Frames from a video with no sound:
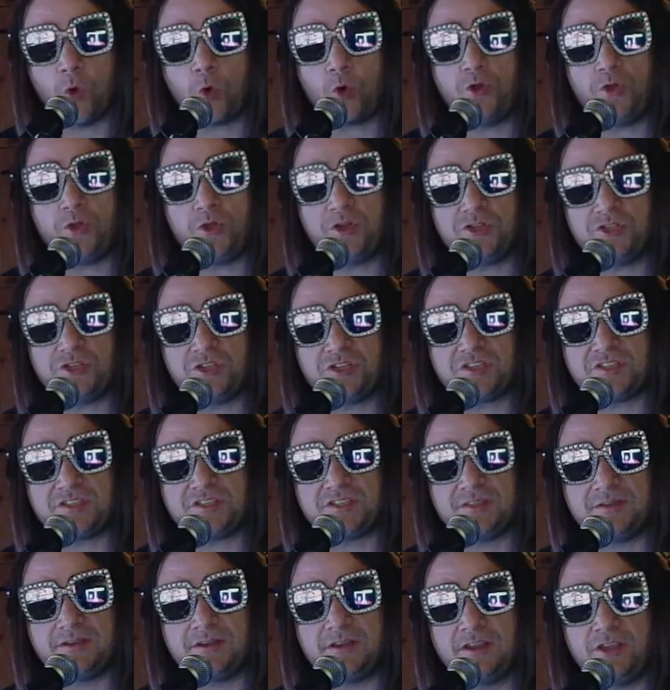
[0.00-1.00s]
can just
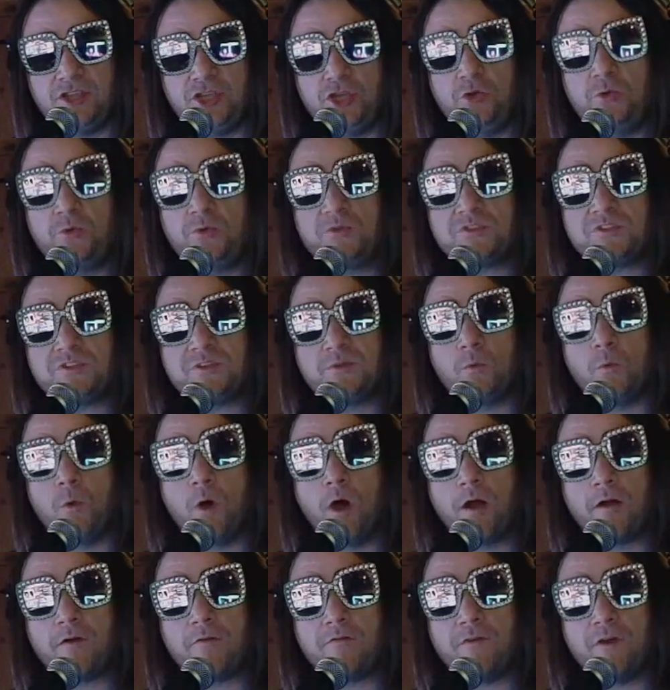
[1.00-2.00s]
use the
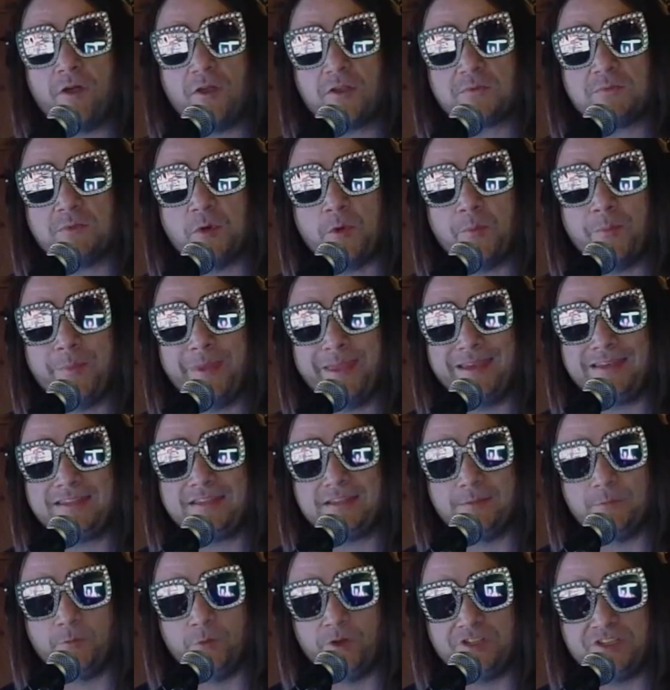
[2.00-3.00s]
waterfall's
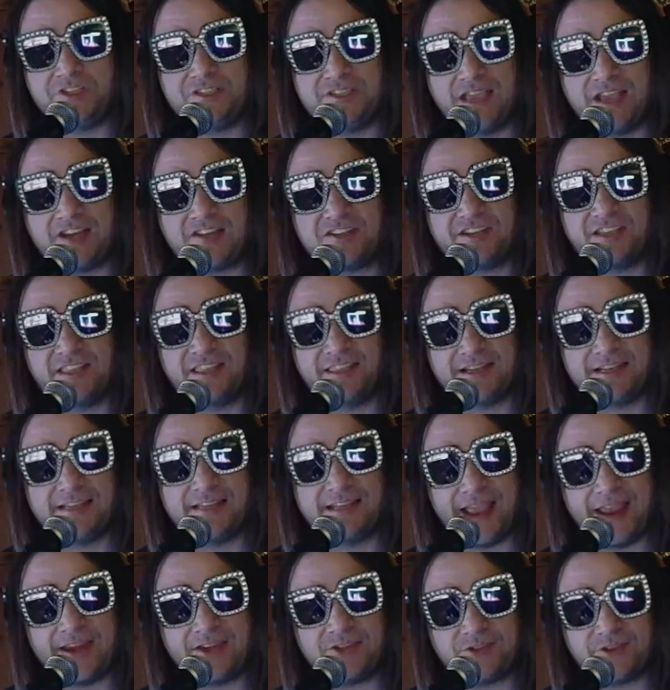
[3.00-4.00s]
momentum, which is actually a little
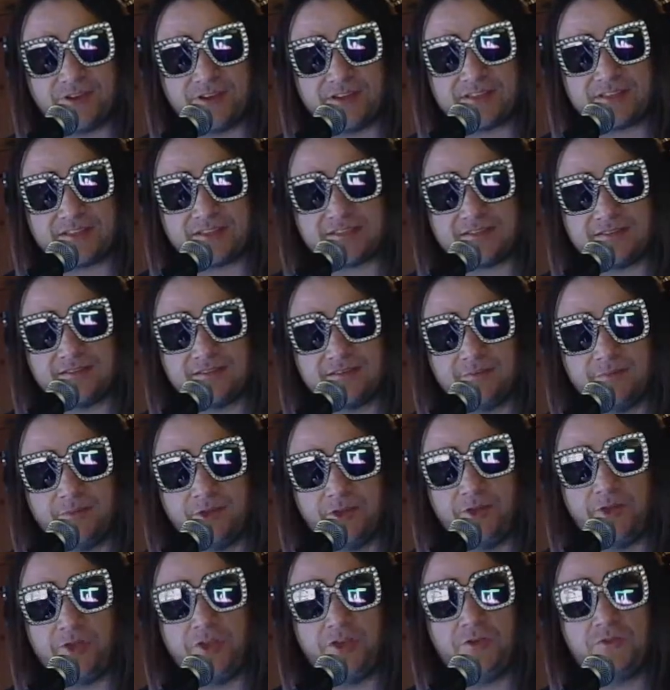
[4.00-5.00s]
dangerous, but
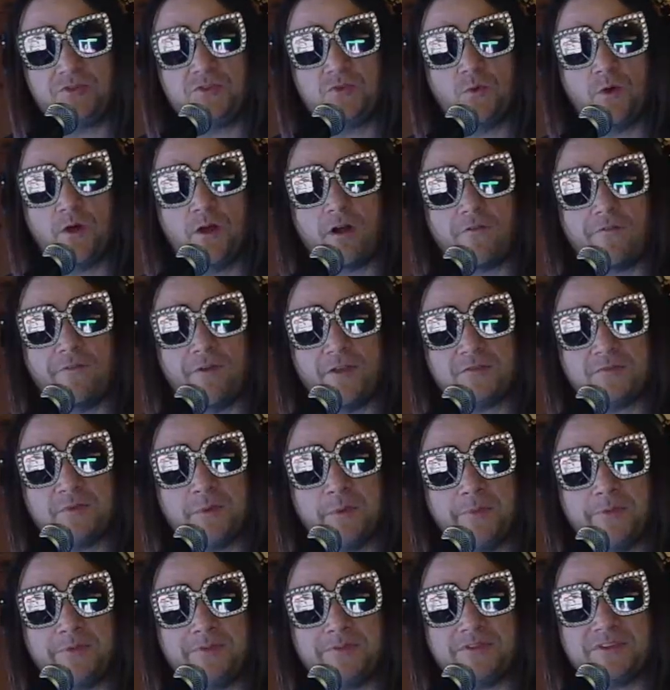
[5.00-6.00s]
you can use the waterfall's
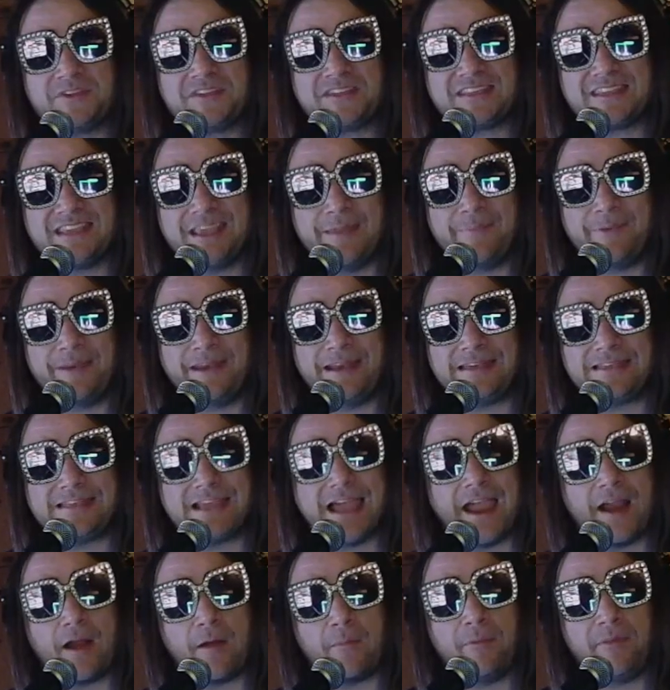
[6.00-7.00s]
momentum to skip an
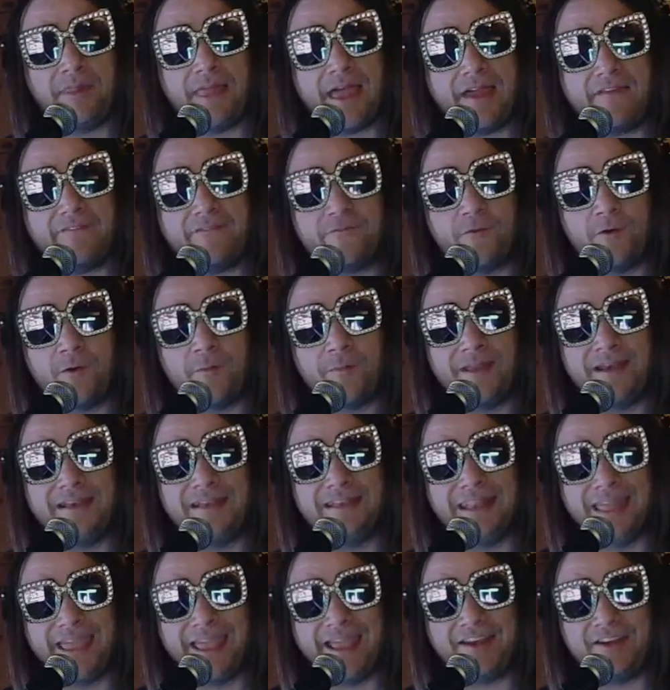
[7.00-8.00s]
entire platform and
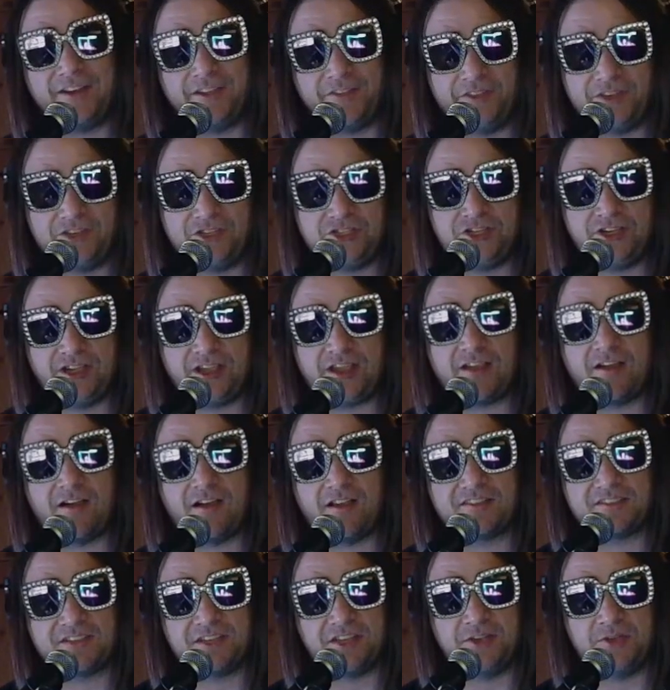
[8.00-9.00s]
land on the chick,
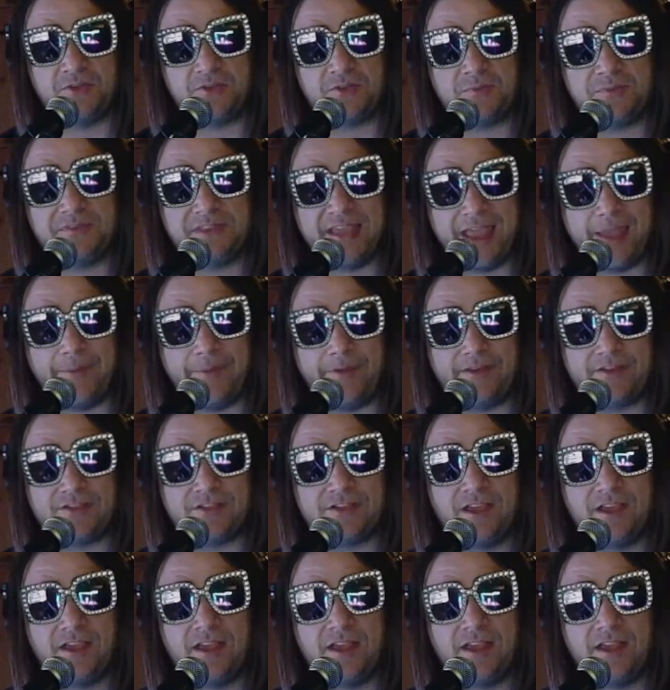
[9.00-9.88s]
costing you some damage.